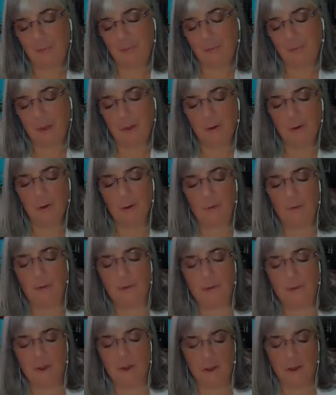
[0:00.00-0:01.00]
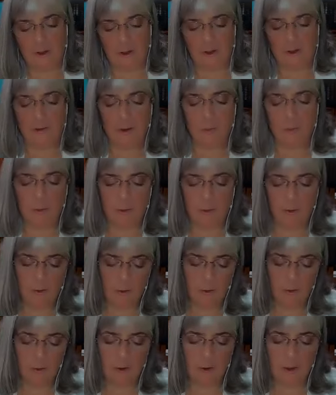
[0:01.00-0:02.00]
Not sure if I said it in this
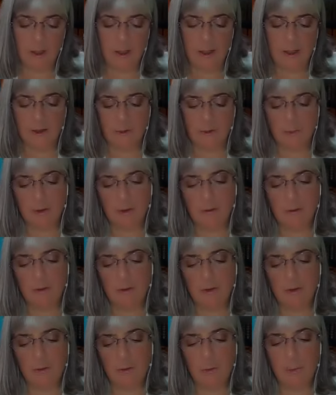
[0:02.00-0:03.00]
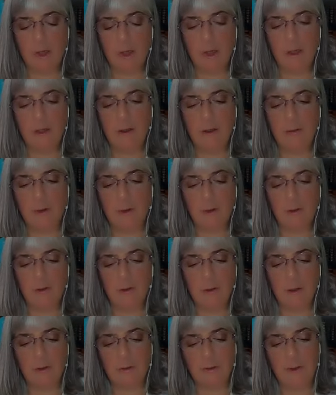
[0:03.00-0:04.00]
episode or the last, but I'll repeat it if I
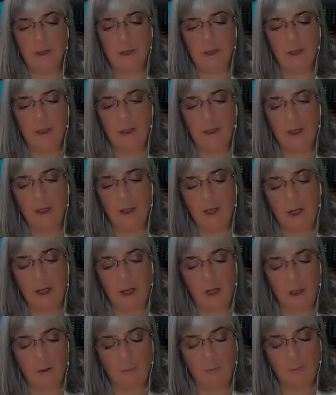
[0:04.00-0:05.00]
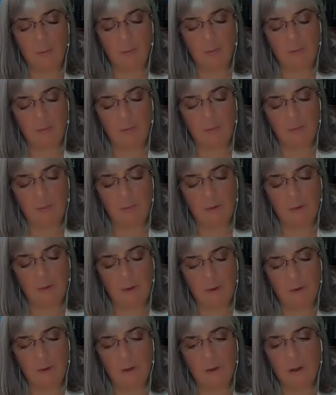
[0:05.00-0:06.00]
already said it. If
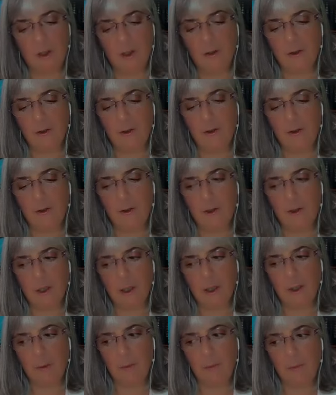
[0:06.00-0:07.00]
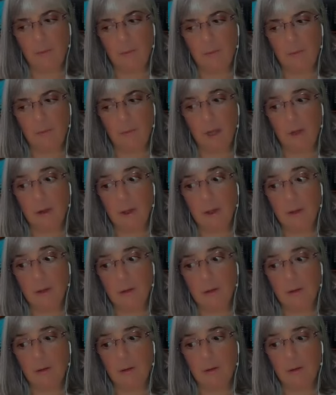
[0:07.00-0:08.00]
there's another method
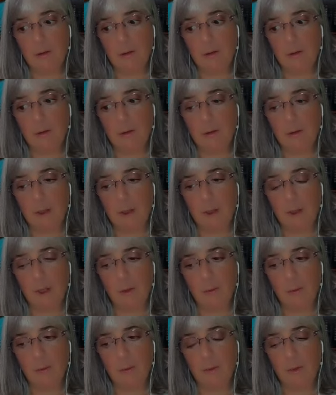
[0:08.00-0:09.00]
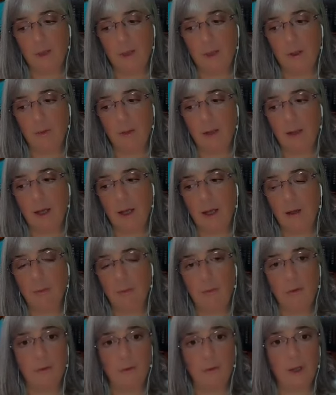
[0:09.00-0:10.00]
that you have
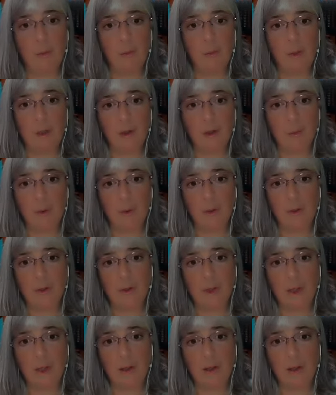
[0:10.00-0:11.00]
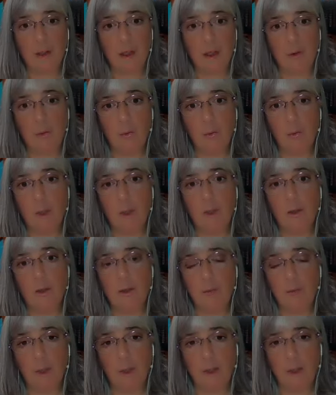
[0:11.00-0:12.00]
for examining the personality,
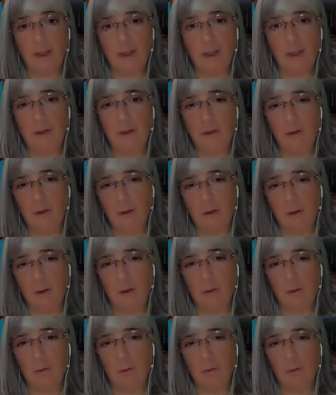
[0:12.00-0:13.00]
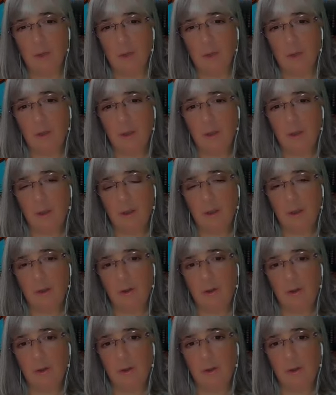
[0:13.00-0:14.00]
welcome that into
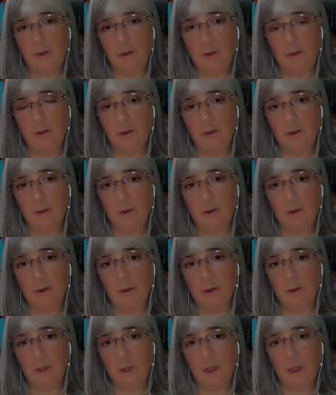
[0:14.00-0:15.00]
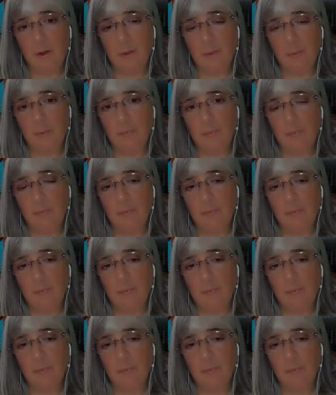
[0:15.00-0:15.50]
this journal,